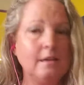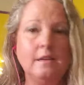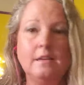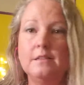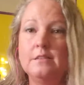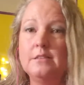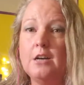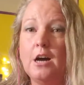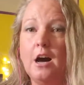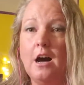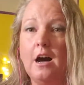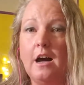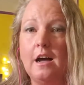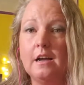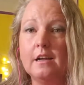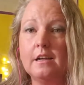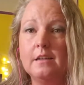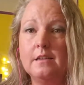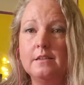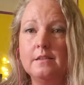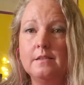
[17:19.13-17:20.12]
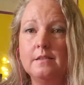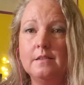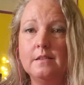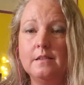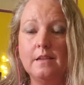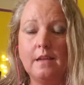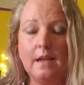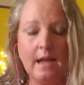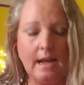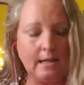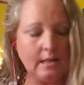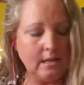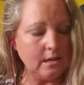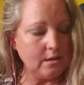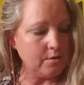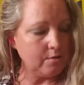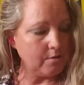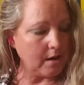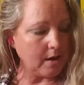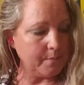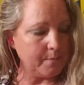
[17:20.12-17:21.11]
talk and then
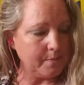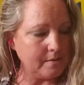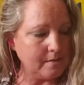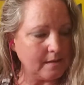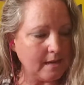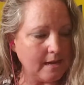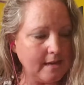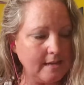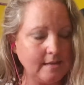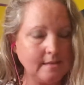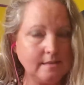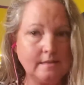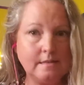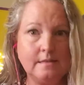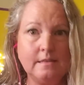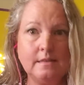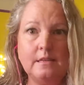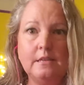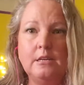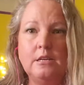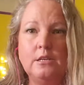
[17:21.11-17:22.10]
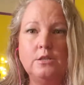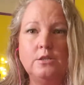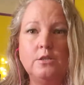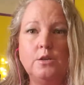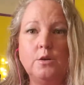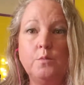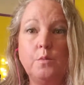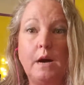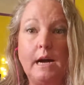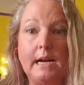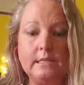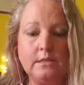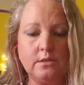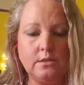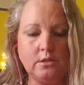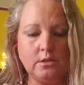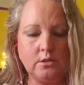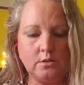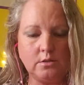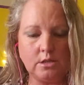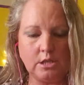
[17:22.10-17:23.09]
drop his eyes. So watch
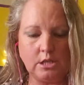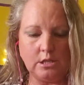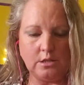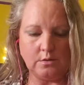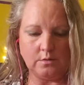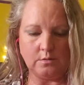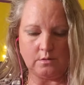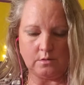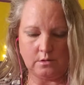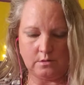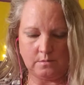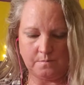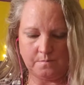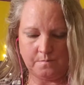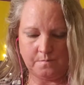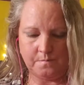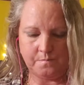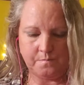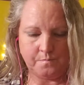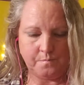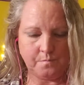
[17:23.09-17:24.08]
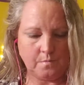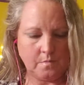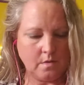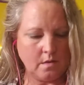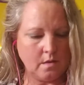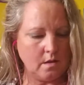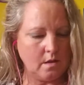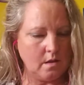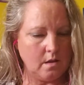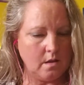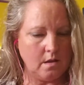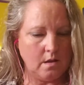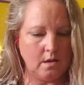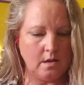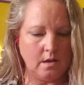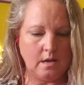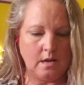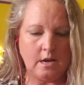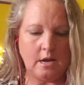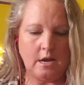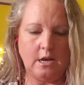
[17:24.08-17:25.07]
those cues.
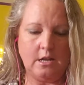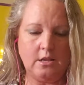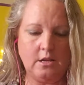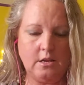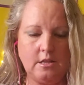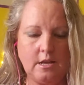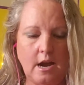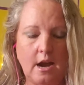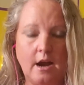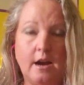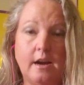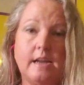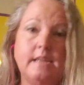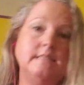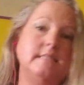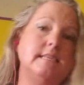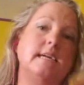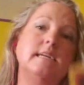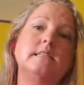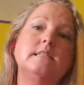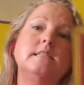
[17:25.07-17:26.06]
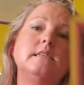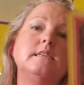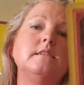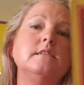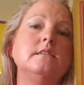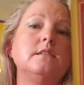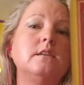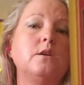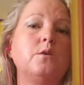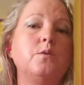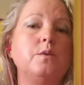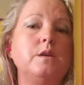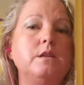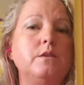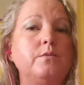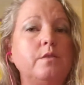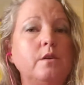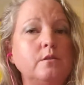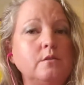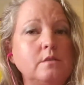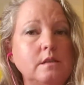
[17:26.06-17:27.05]
Under the architect, there is a Queen
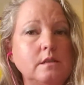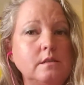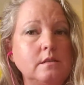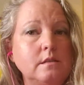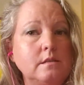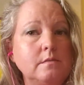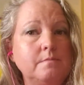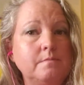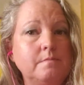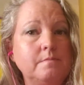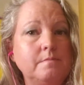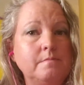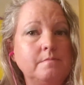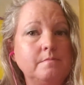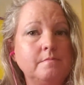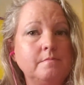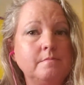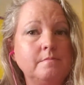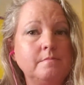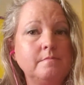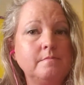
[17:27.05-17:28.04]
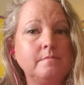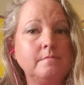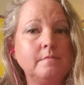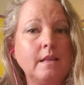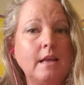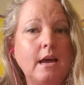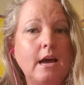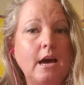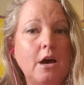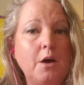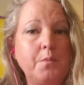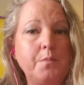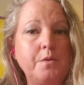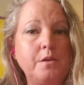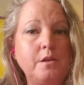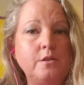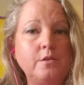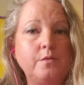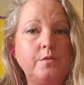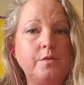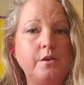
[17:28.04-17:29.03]
of Roses. How
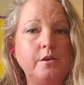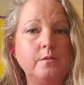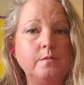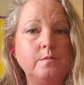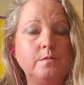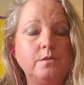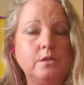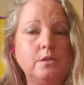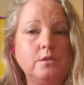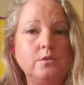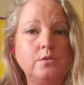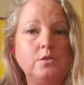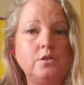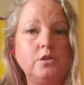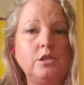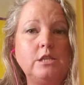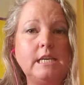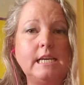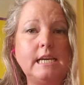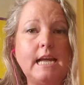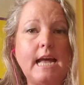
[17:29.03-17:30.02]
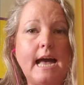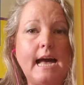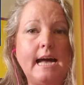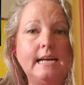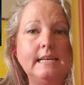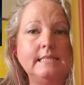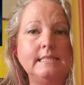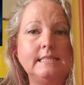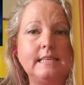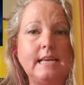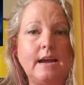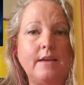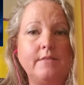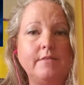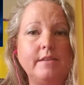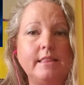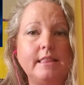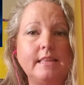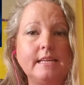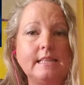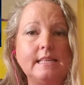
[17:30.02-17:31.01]
beautiful. So she has
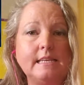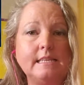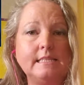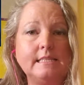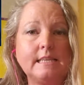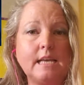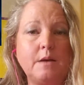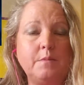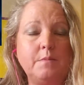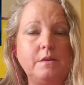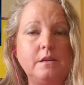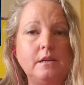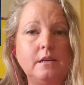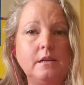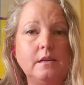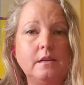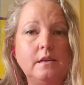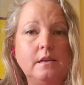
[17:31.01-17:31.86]
everything that is coming.